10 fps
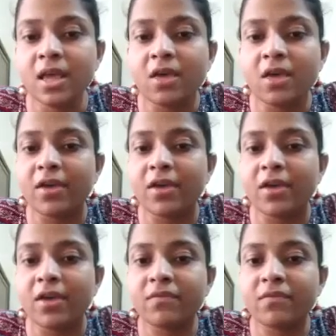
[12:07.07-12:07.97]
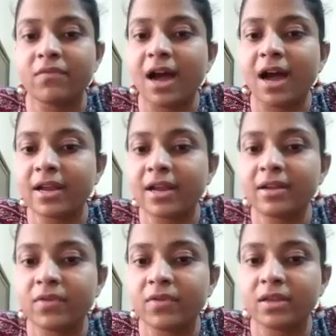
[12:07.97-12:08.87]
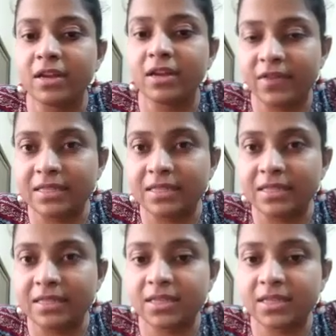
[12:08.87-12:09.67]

when we started with infancy,